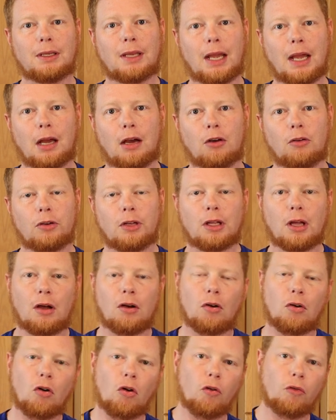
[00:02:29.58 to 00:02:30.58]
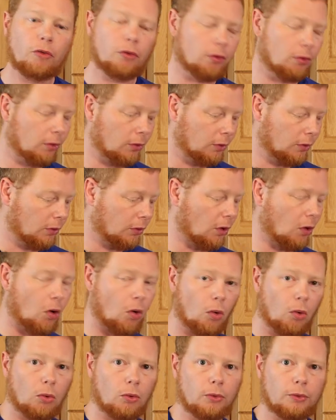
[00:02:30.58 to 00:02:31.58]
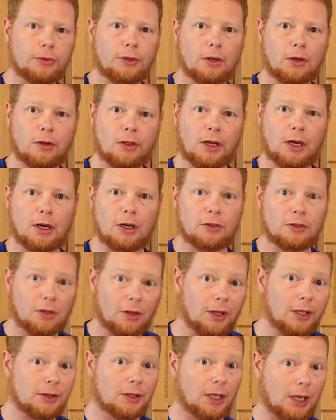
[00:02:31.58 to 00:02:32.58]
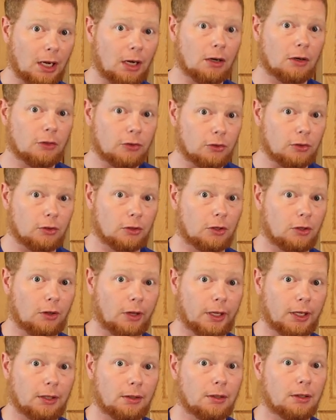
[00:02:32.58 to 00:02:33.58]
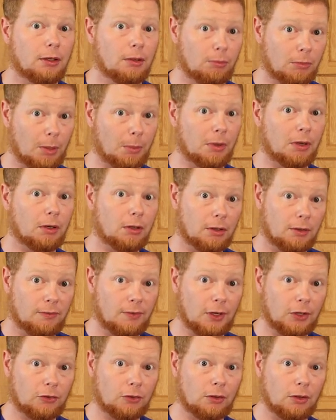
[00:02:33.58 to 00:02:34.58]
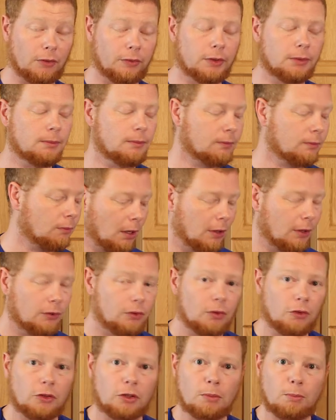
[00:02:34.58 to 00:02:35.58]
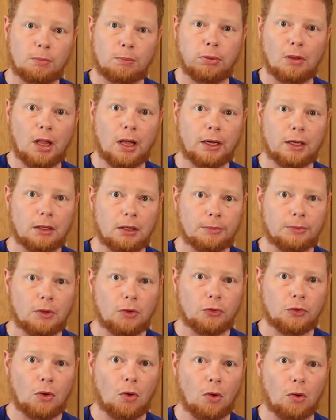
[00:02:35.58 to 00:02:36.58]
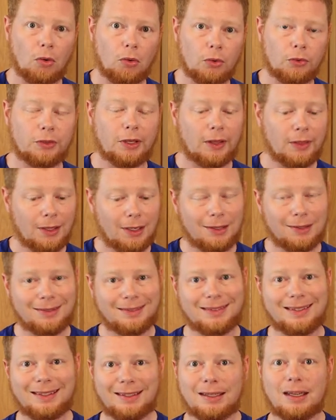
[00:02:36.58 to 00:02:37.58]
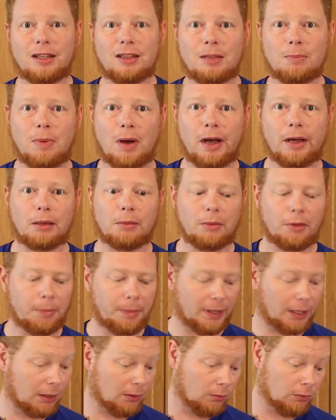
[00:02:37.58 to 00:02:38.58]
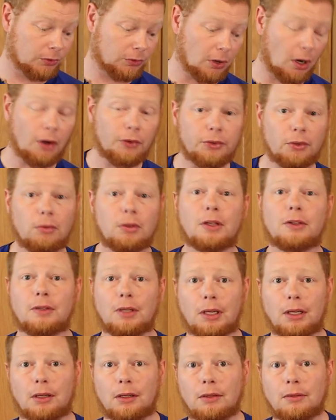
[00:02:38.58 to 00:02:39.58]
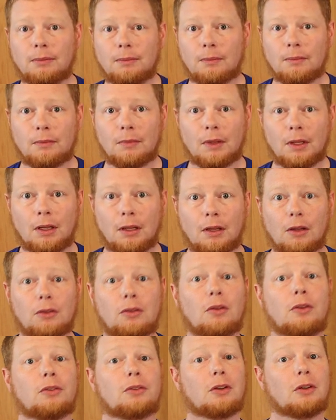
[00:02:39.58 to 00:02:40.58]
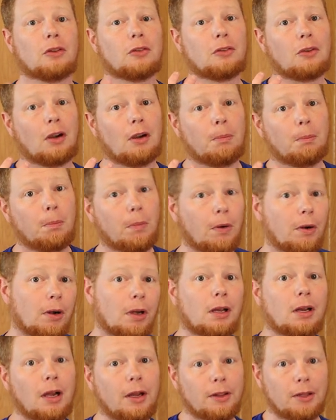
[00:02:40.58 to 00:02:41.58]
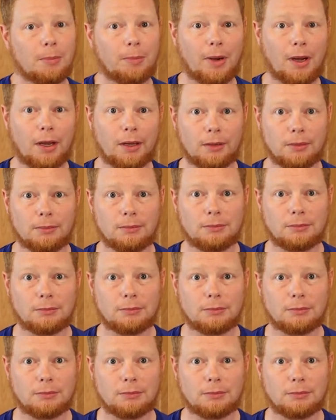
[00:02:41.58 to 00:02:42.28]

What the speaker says: down over the holes that are there to let the air circulate. Remember, convection oven. So it's blocking up those holes, and then it's sitting on the bottom of the pan, which also gets heated. So it's going to start burning on the bottom,